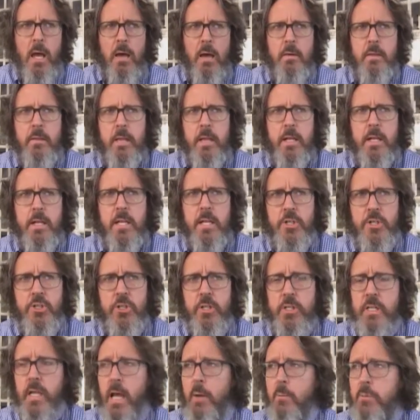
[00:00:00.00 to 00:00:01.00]

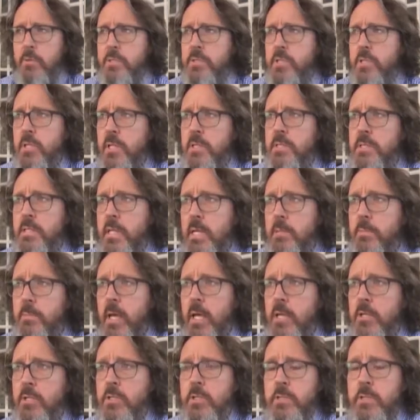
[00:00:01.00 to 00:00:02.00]
Initially, I was just seeing
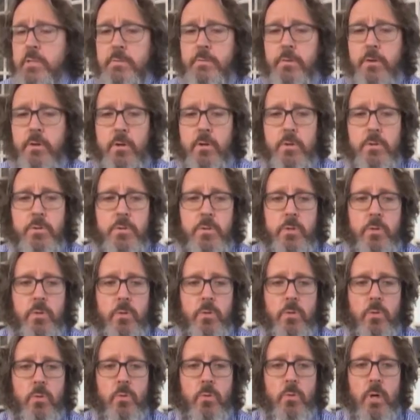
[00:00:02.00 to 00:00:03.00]
patients of hers
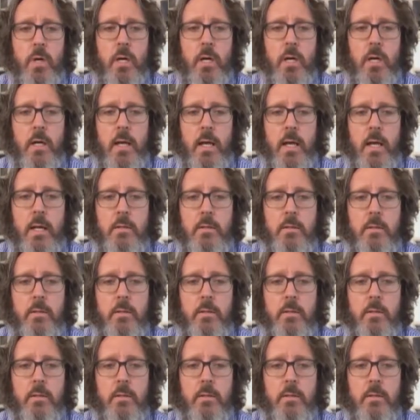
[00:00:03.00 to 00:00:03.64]
who had